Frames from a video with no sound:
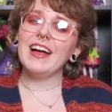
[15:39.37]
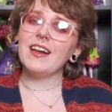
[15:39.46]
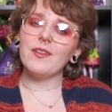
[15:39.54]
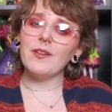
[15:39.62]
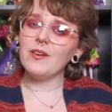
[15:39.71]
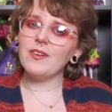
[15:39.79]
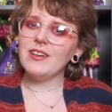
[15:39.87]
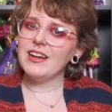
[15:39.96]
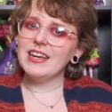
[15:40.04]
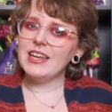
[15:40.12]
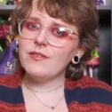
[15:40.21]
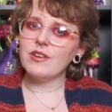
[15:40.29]
and a little
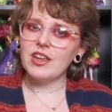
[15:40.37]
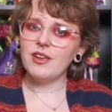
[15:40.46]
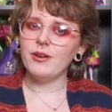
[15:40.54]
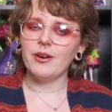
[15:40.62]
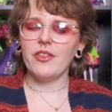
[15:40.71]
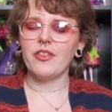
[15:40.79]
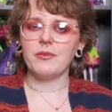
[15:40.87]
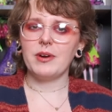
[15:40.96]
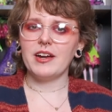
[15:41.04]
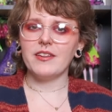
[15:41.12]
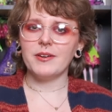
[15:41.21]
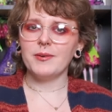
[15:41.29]
even cuter than the
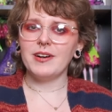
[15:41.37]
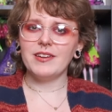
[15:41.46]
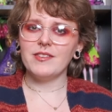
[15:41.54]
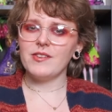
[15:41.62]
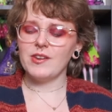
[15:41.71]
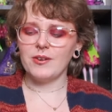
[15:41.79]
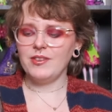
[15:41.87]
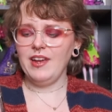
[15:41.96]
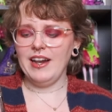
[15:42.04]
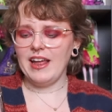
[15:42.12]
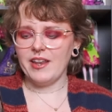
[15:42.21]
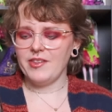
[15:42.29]
regular one. So
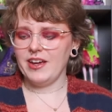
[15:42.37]
10 out of